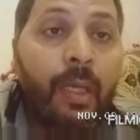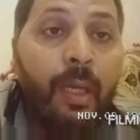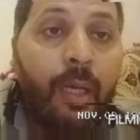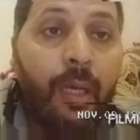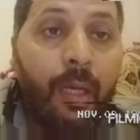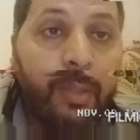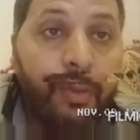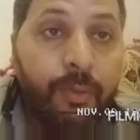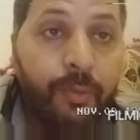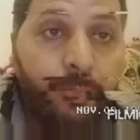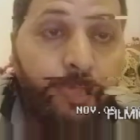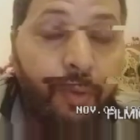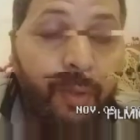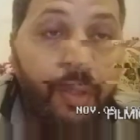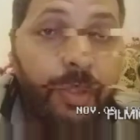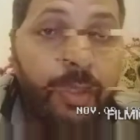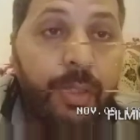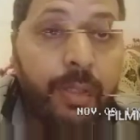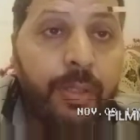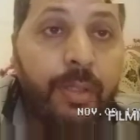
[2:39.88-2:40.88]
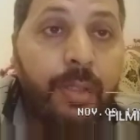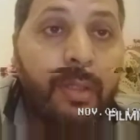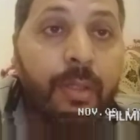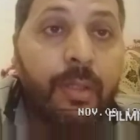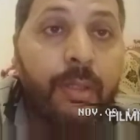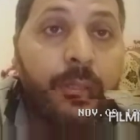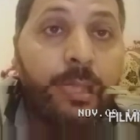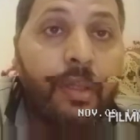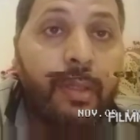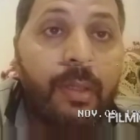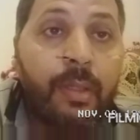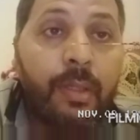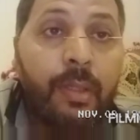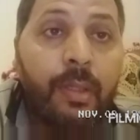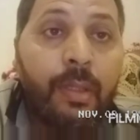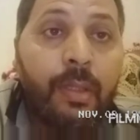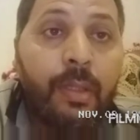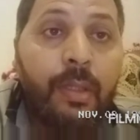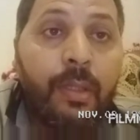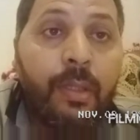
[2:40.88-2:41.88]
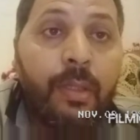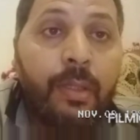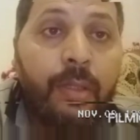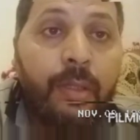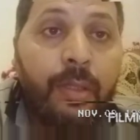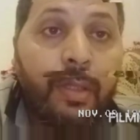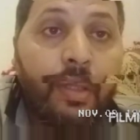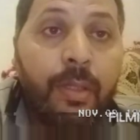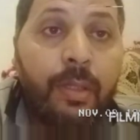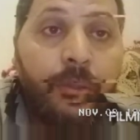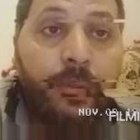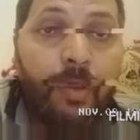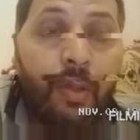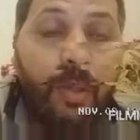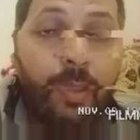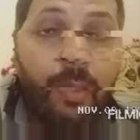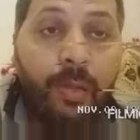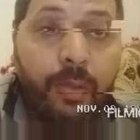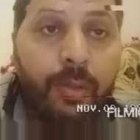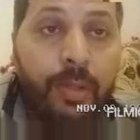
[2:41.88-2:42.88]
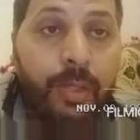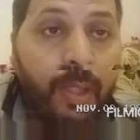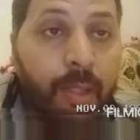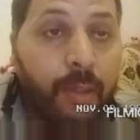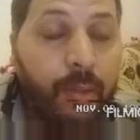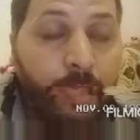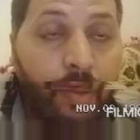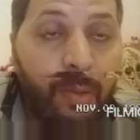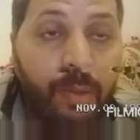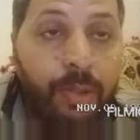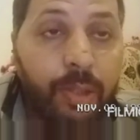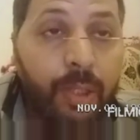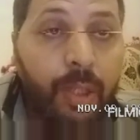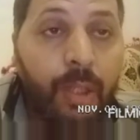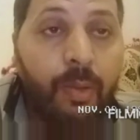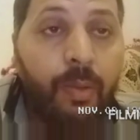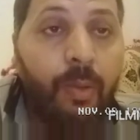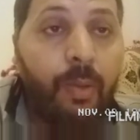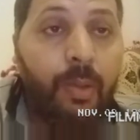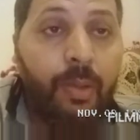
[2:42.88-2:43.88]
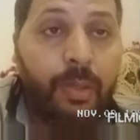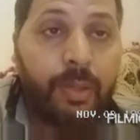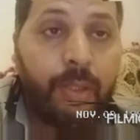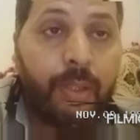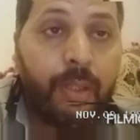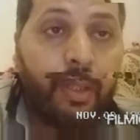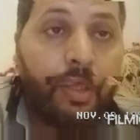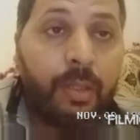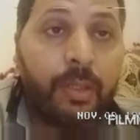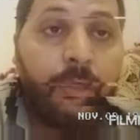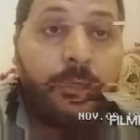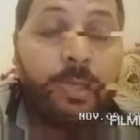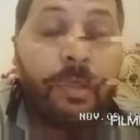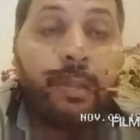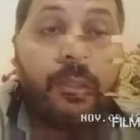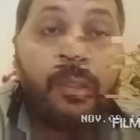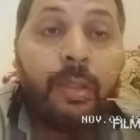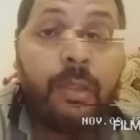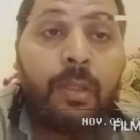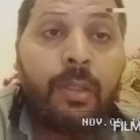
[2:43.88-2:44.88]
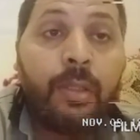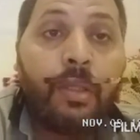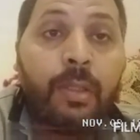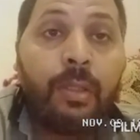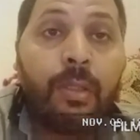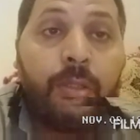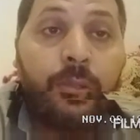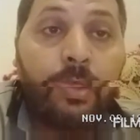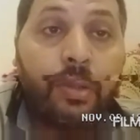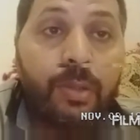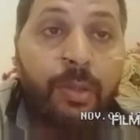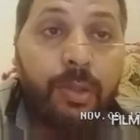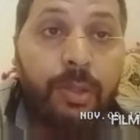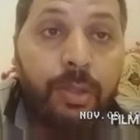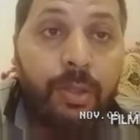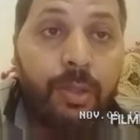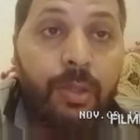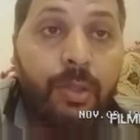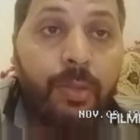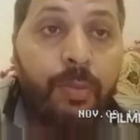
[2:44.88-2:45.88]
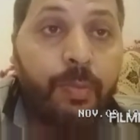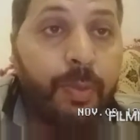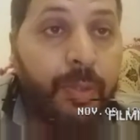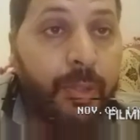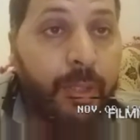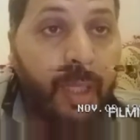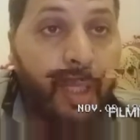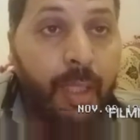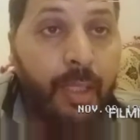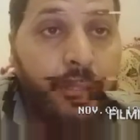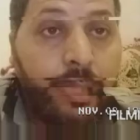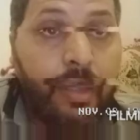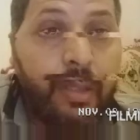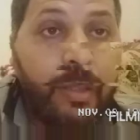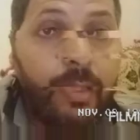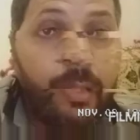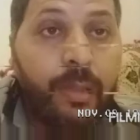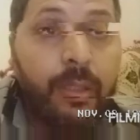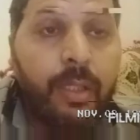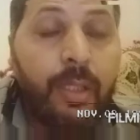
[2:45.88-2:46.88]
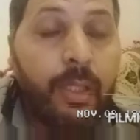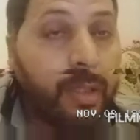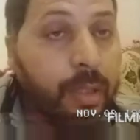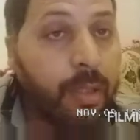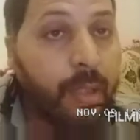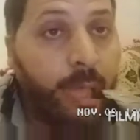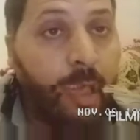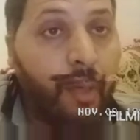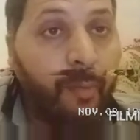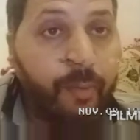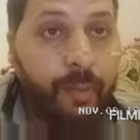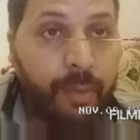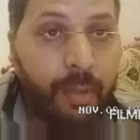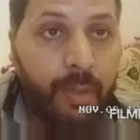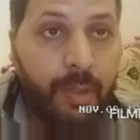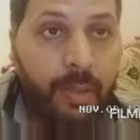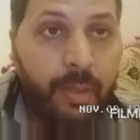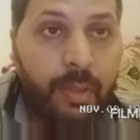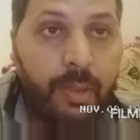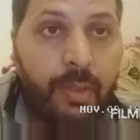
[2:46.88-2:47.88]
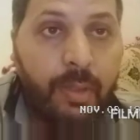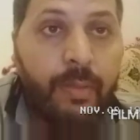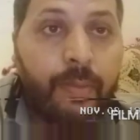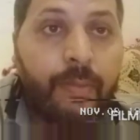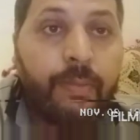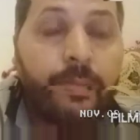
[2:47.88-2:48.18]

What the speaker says: And the first, psychological quality you should possess is confidence.